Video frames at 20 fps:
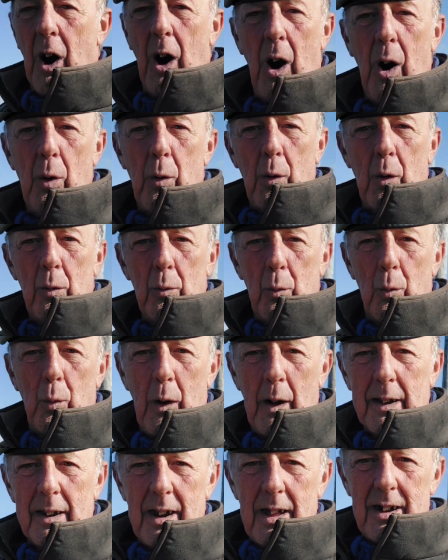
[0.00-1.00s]
Oh,
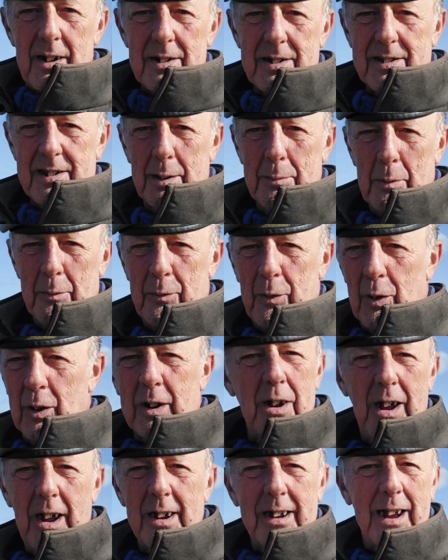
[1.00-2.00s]
one last thing before
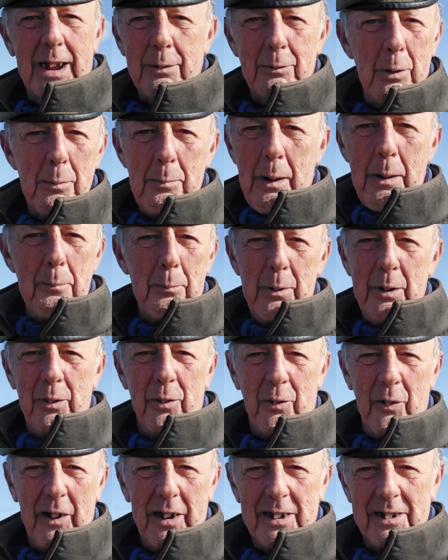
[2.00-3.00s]
I keep remembering
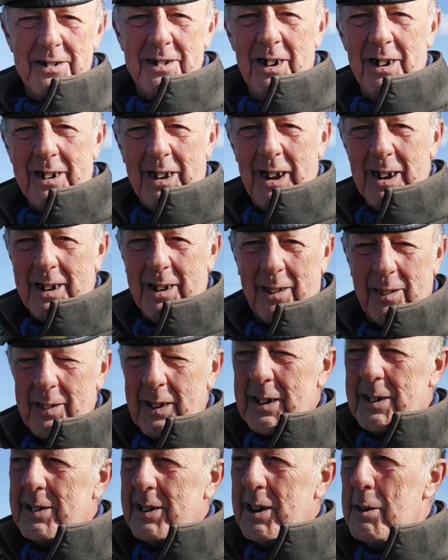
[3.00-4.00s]
things.
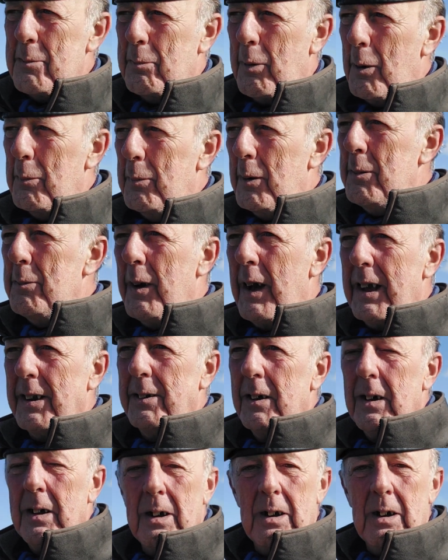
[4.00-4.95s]
Things keep popping in my head.